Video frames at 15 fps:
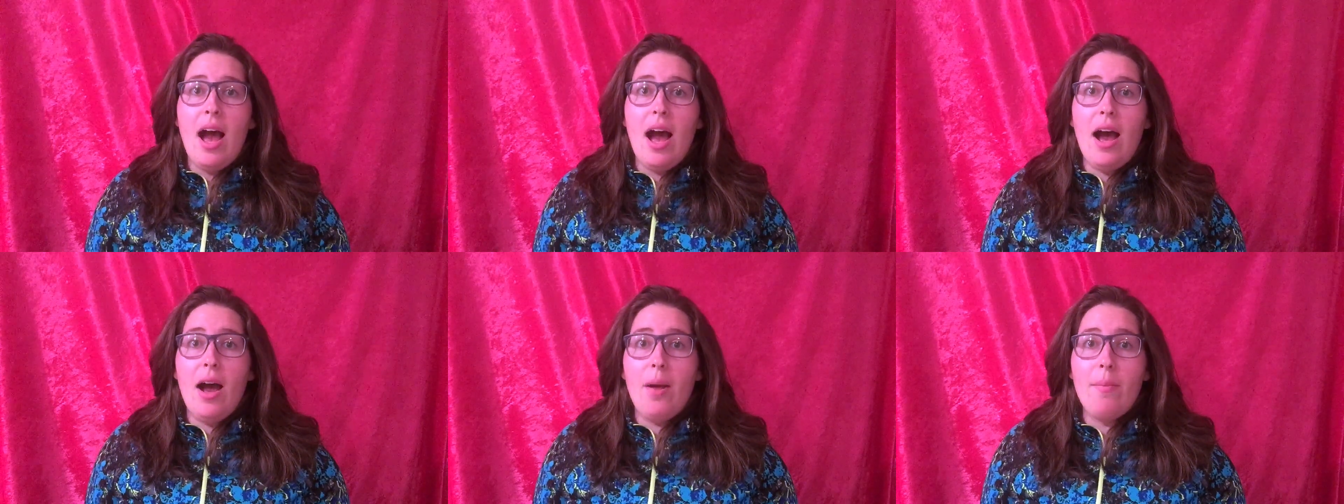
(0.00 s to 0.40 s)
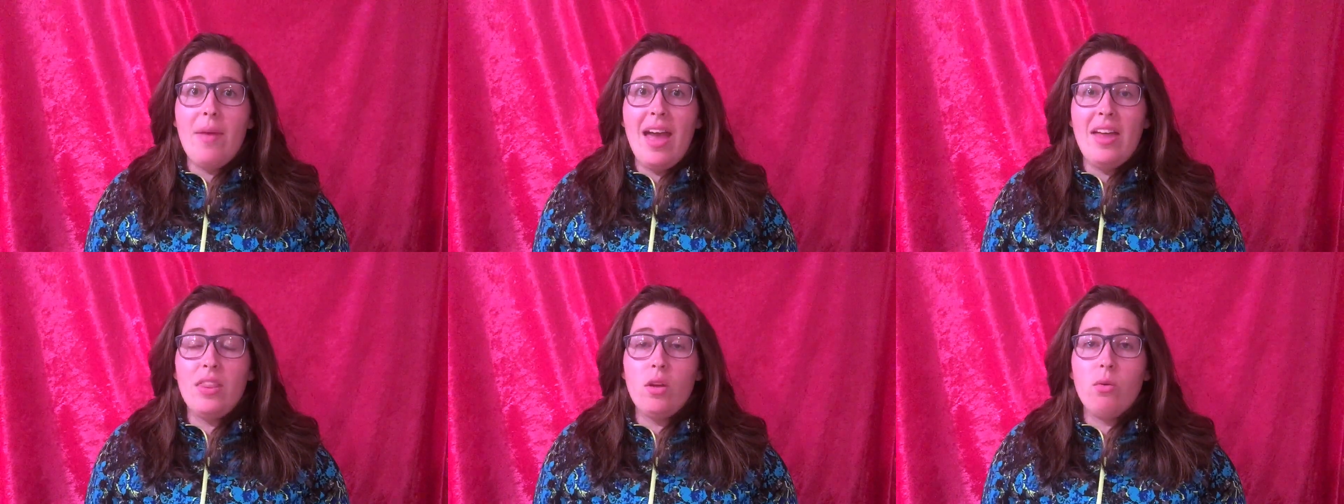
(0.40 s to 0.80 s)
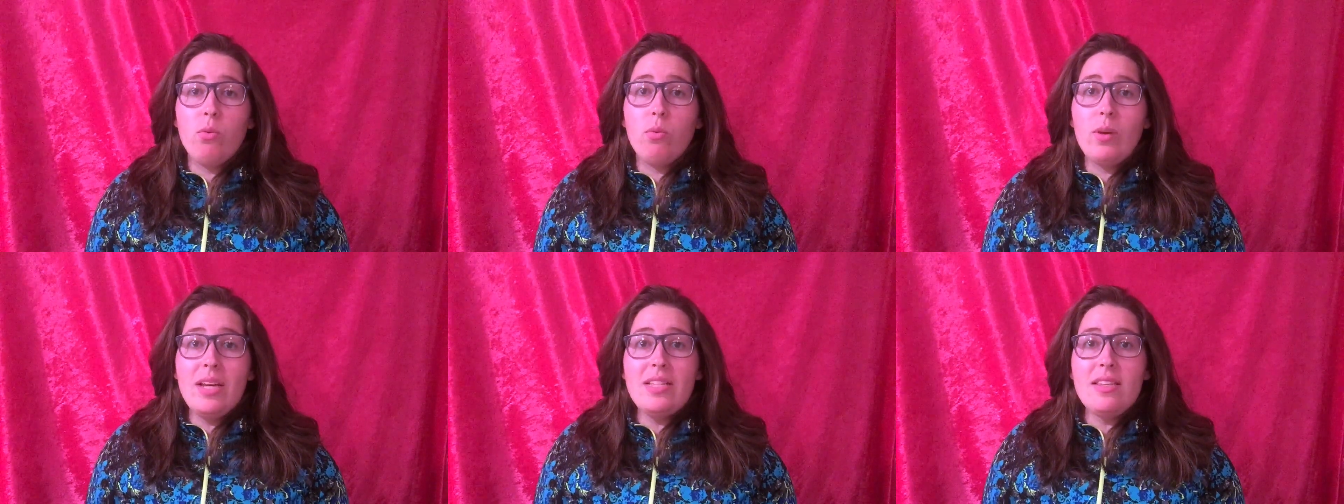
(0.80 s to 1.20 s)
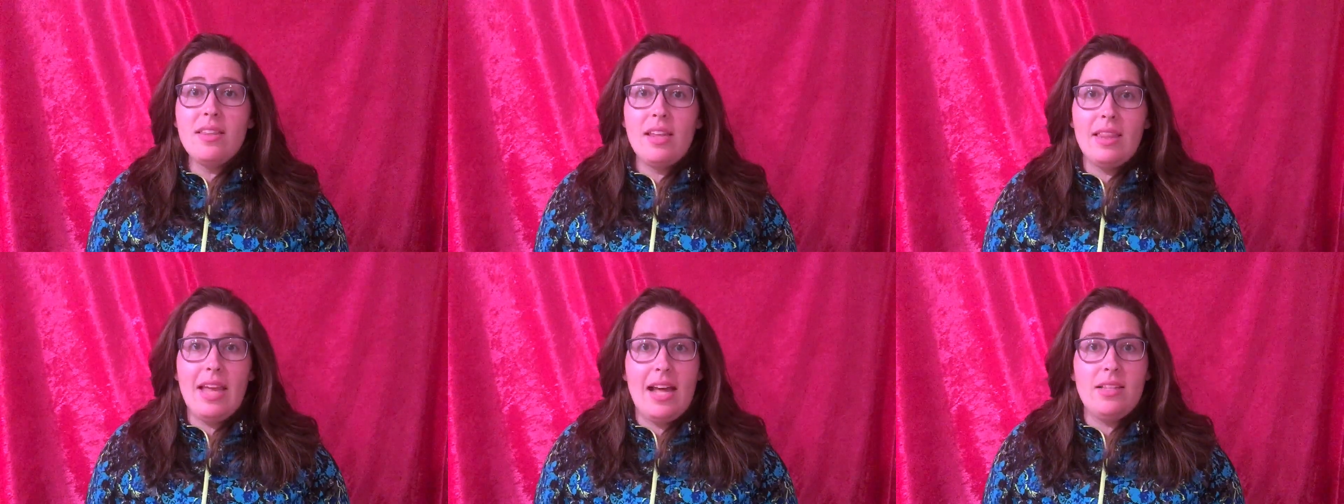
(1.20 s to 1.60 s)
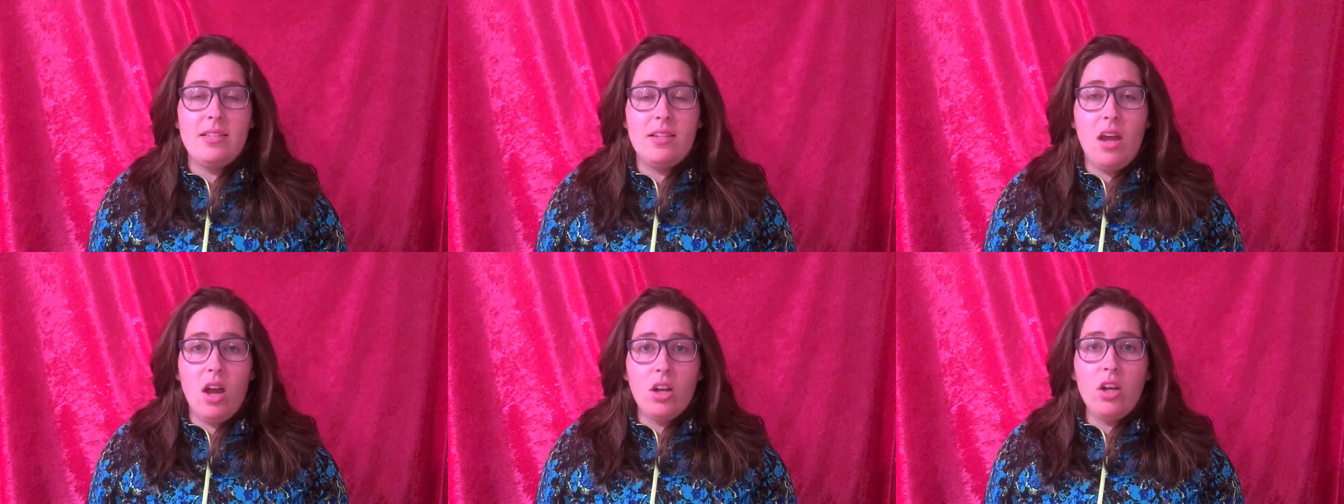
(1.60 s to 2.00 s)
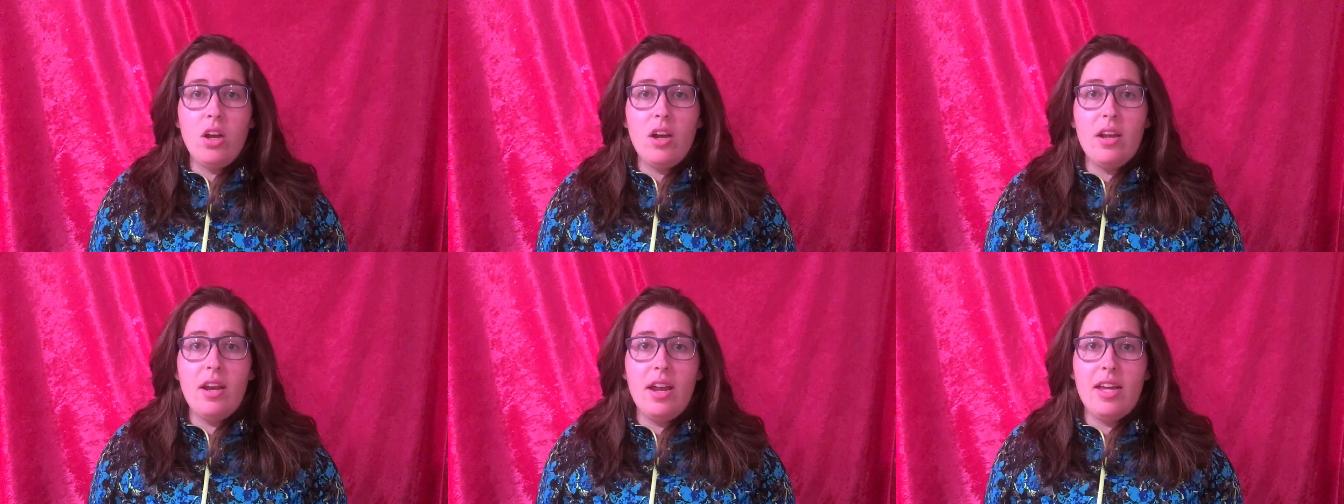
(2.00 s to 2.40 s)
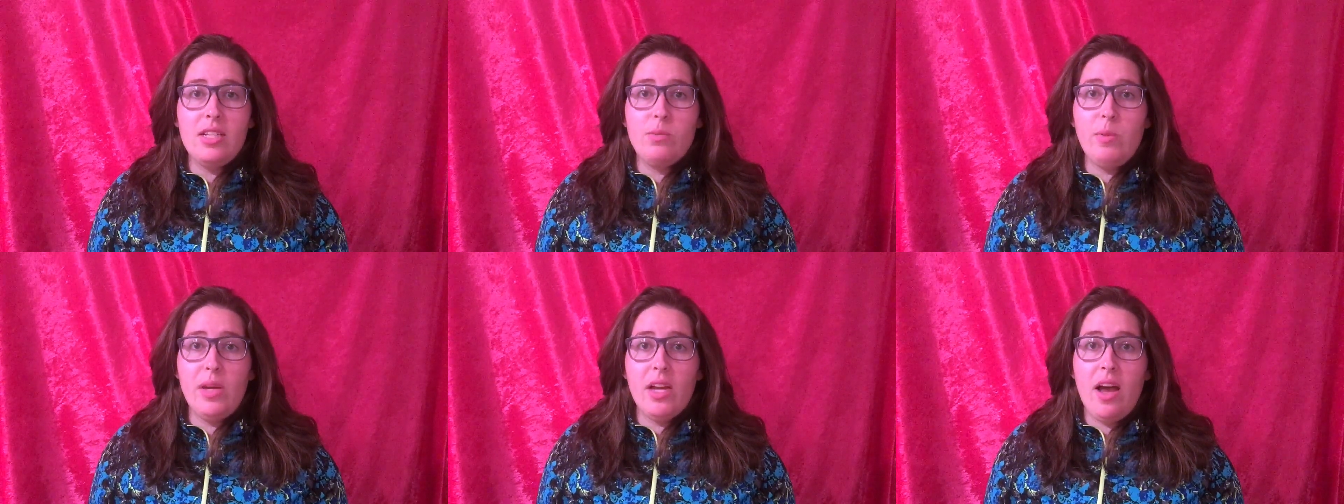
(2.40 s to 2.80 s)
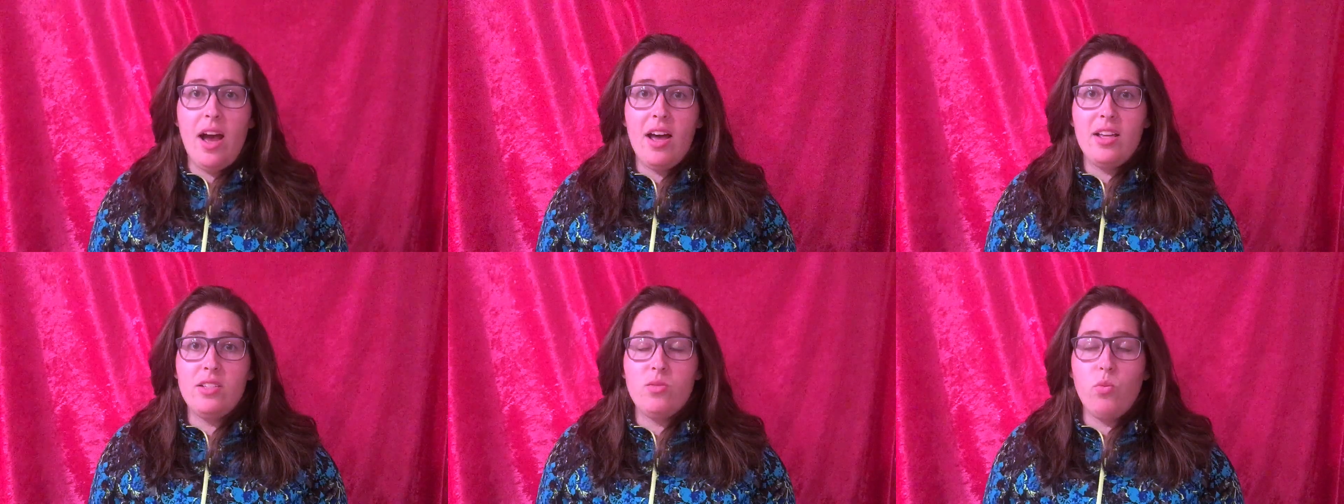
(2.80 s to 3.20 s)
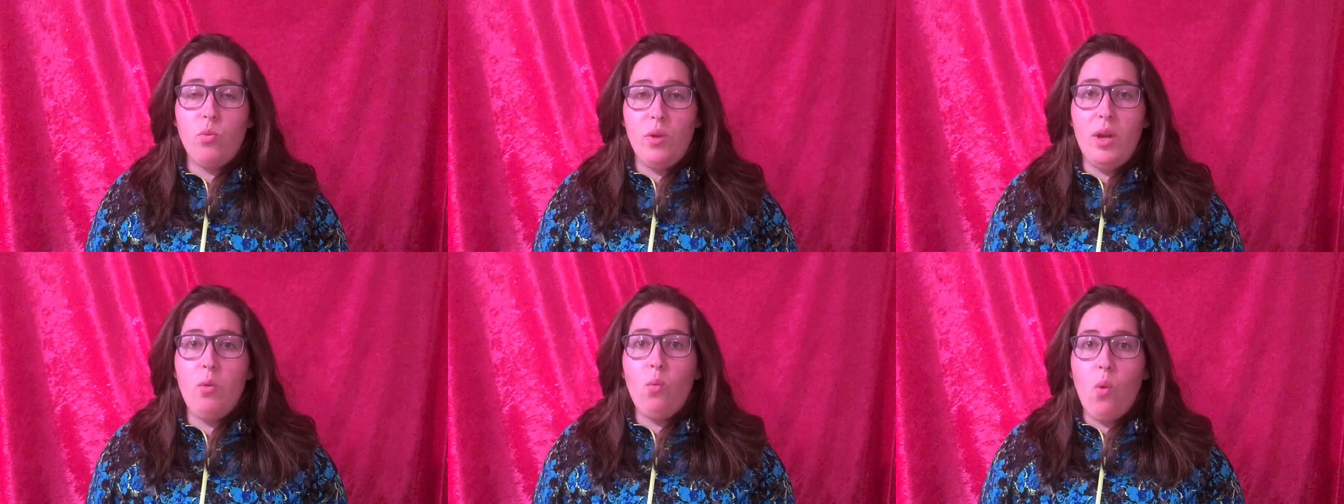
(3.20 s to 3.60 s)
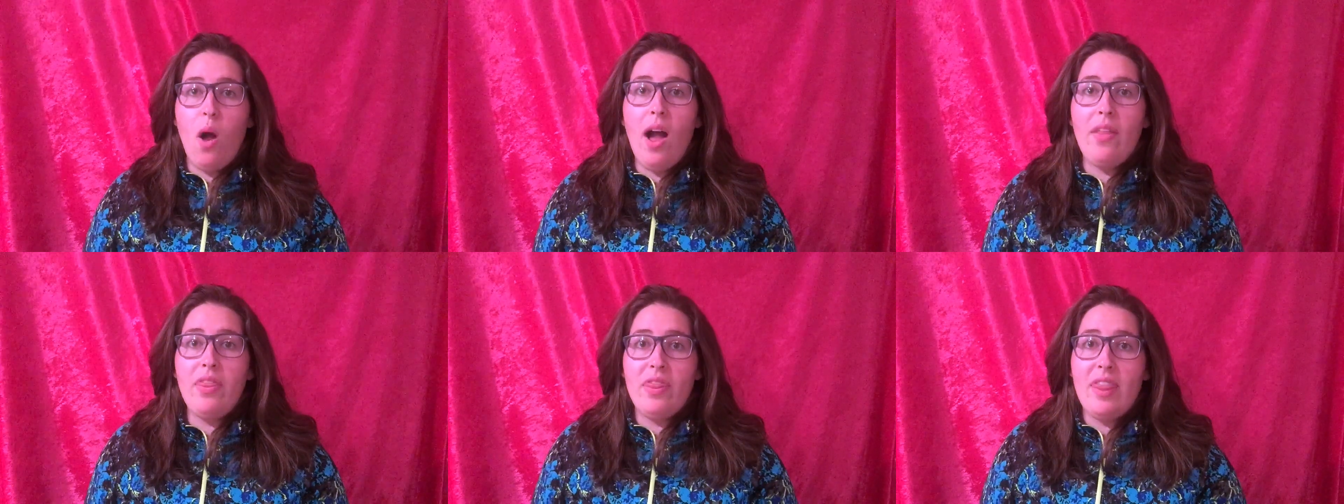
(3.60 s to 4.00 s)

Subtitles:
And the reason that that's not good is because we want